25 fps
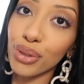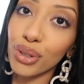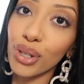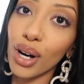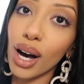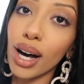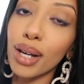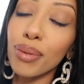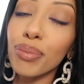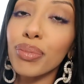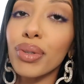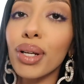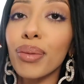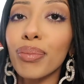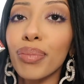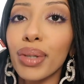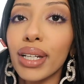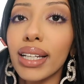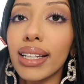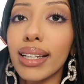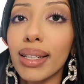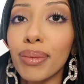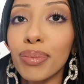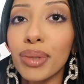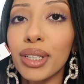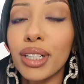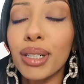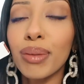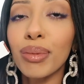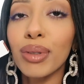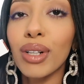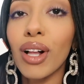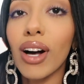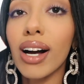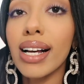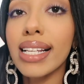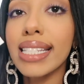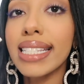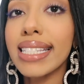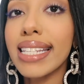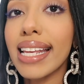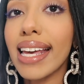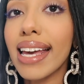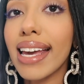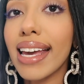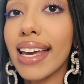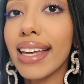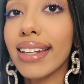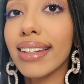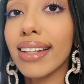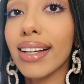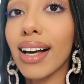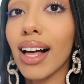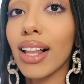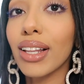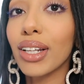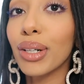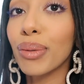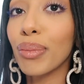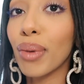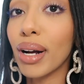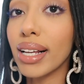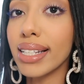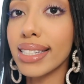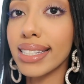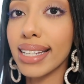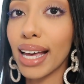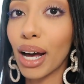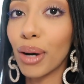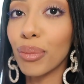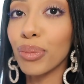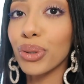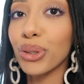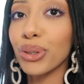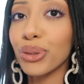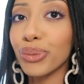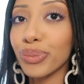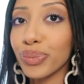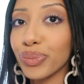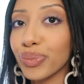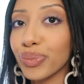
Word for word: Full-On Plumping Lip Cream Gloss in the color Moscow Mule.